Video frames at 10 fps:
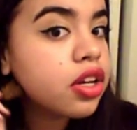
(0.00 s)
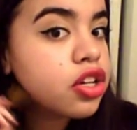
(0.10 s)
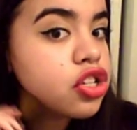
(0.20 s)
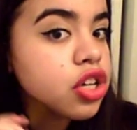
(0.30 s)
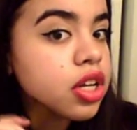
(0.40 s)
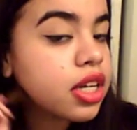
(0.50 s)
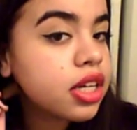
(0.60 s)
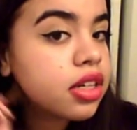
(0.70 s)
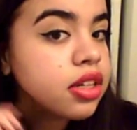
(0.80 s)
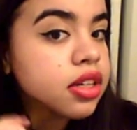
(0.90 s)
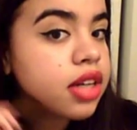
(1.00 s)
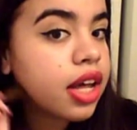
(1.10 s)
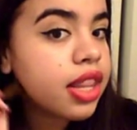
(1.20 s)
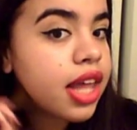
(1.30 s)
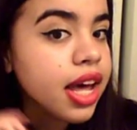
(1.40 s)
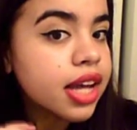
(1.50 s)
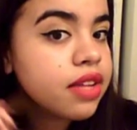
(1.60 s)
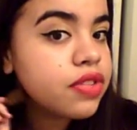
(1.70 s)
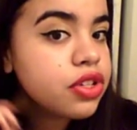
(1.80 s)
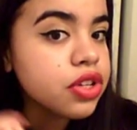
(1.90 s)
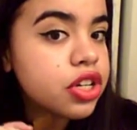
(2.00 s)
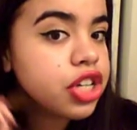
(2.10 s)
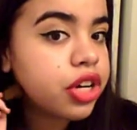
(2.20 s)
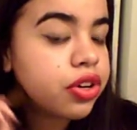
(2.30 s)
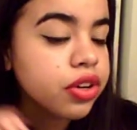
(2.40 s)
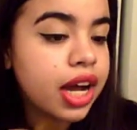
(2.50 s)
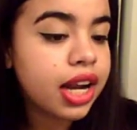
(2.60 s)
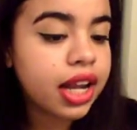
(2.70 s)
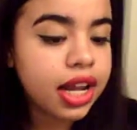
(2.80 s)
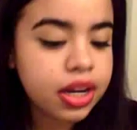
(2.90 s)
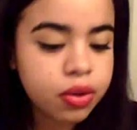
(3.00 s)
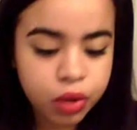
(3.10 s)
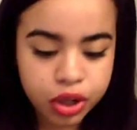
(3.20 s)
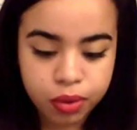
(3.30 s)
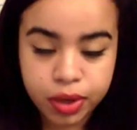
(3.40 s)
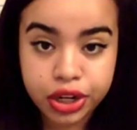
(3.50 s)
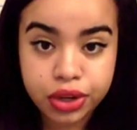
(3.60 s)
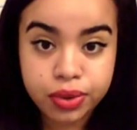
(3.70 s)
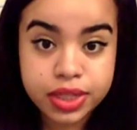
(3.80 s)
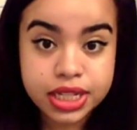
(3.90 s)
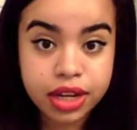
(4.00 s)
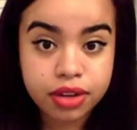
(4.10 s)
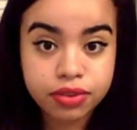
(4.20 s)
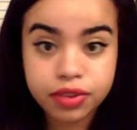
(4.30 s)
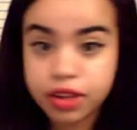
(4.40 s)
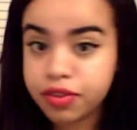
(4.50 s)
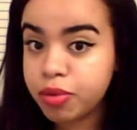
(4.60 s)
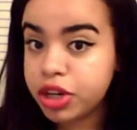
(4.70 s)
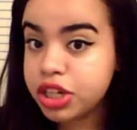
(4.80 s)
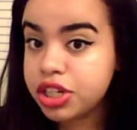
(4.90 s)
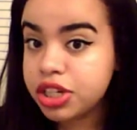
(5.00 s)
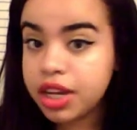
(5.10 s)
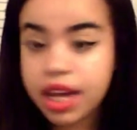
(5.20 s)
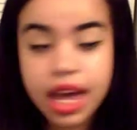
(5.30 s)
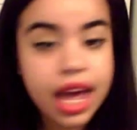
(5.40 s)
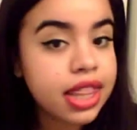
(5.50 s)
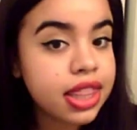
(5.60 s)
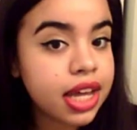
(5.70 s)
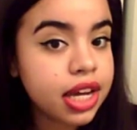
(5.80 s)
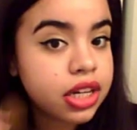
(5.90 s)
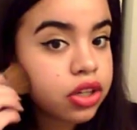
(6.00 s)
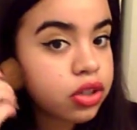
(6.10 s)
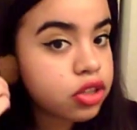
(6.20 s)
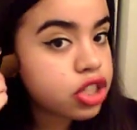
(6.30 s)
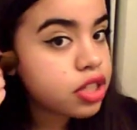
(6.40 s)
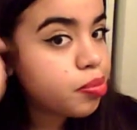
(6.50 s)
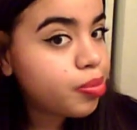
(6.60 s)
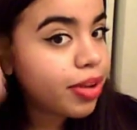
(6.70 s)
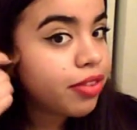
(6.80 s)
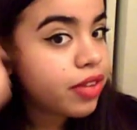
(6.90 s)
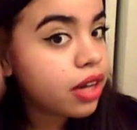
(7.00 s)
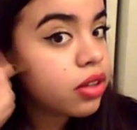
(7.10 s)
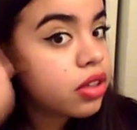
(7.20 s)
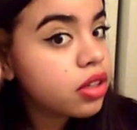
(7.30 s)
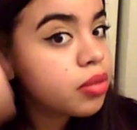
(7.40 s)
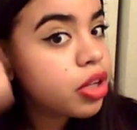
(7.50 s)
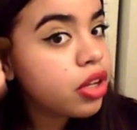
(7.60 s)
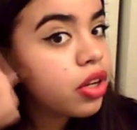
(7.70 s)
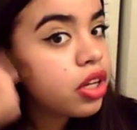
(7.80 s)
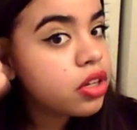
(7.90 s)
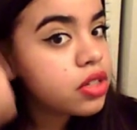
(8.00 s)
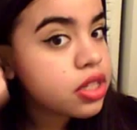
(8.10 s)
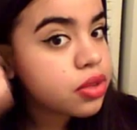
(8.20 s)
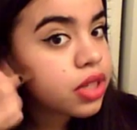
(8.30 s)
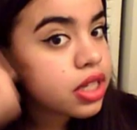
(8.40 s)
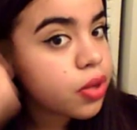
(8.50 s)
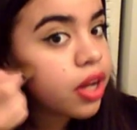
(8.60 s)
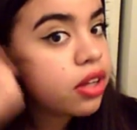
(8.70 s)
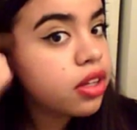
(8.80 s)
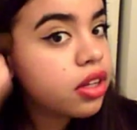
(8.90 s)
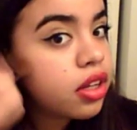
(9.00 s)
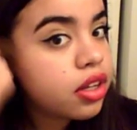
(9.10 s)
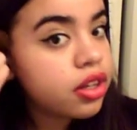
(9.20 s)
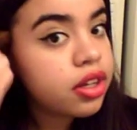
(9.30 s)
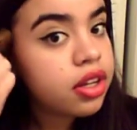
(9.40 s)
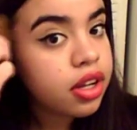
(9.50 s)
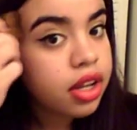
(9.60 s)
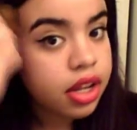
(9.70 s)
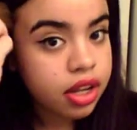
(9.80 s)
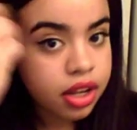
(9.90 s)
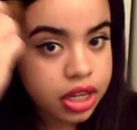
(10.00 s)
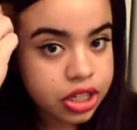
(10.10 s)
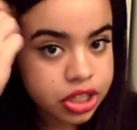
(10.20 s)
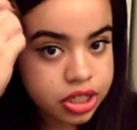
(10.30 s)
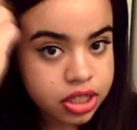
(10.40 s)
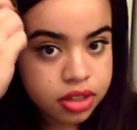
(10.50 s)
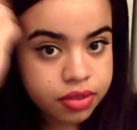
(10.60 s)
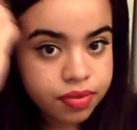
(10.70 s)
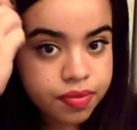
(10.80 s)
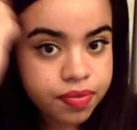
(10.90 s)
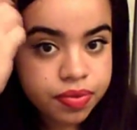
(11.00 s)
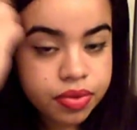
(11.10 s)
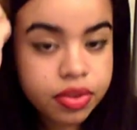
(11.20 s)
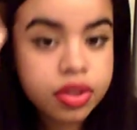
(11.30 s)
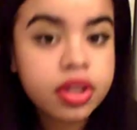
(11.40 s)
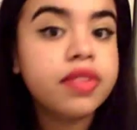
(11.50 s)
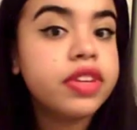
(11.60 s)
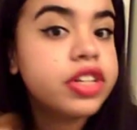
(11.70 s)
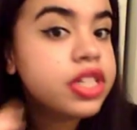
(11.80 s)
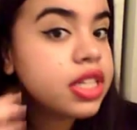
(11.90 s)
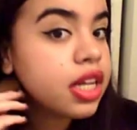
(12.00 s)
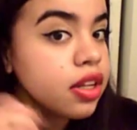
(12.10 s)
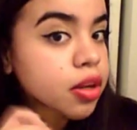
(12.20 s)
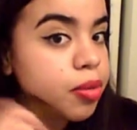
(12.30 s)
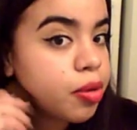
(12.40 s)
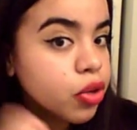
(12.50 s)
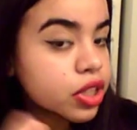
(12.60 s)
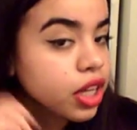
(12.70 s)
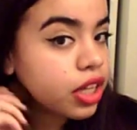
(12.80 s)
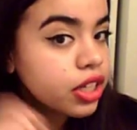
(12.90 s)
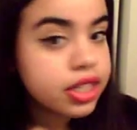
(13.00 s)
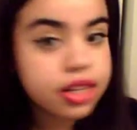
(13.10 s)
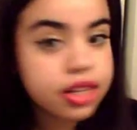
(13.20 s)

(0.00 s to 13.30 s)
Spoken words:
and then your jawline. Now that gives you your general guideline. What you want to do is take a fluffy brush and then just buff it out but you can use this one as well and just give your skin a little bit more